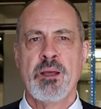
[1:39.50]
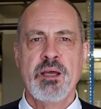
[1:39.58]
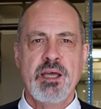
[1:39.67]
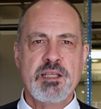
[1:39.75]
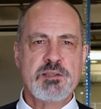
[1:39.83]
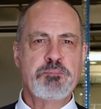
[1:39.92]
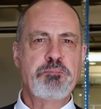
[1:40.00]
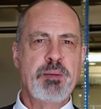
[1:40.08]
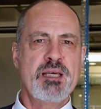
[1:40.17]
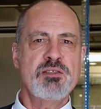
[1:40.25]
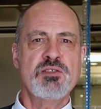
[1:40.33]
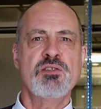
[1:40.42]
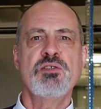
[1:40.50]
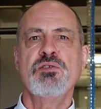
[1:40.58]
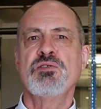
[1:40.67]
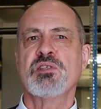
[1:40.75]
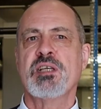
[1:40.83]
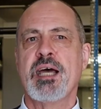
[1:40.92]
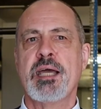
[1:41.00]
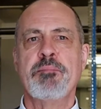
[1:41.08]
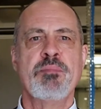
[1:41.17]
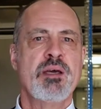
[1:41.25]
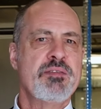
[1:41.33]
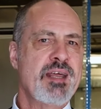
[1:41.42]
It's best to use a
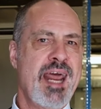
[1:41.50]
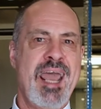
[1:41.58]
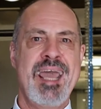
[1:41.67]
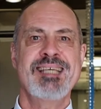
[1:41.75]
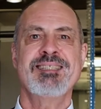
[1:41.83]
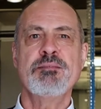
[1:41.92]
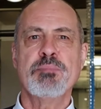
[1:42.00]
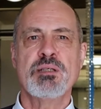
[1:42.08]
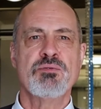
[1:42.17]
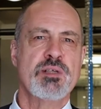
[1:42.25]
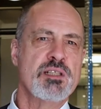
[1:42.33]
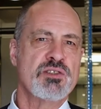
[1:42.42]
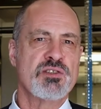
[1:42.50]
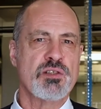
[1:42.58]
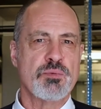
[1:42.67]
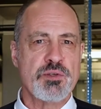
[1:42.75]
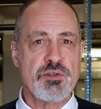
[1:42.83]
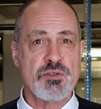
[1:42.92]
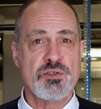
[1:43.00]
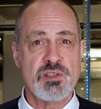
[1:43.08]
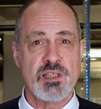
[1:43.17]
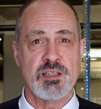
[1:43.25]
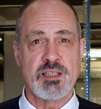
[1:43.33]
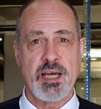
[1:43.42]
name that hasn't been registered with the New
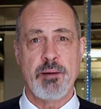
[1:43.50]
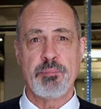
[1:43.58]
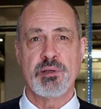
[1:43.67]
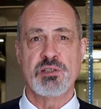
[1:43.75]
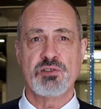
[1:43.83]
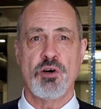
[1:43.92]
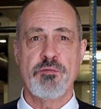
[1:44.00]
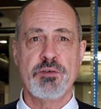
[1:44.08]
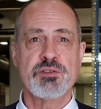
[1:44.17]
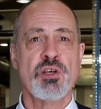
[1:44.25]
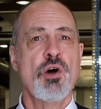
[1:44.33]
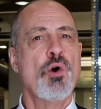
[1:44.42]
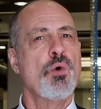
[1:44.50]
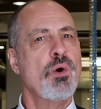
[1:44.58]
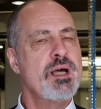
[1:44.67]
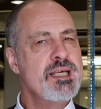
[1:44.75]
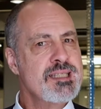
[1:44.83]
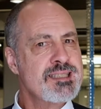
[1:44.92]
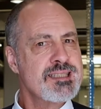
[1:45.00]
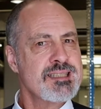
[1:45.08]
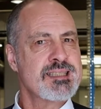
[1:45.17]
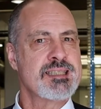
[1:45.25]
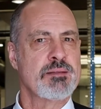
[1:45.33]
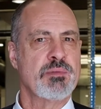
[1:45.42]
Zealand Companies Office or isn't
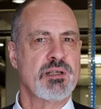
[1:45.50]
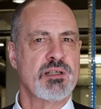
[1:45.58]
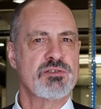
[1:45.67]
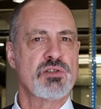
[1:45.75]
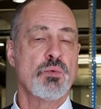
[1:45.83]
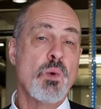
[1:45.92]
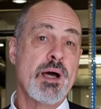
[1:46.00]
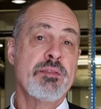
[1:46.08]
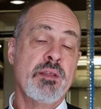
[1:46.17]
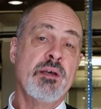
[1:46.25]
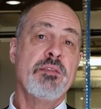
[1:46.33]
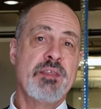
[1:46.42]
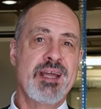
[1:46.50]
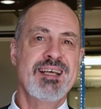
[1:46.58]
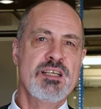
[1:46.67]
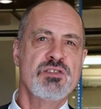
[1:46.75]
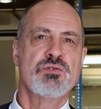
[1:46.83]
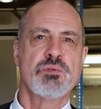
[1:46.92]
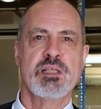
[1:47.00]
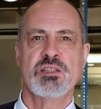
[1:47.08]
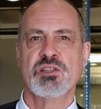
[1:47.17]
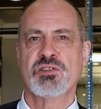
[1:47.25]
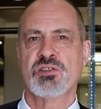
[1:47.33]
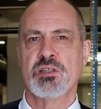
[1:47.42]
similar to one that is
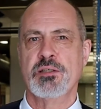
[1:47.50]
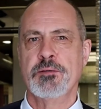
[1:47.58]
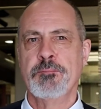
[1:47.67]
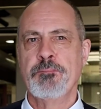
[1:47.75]
registered.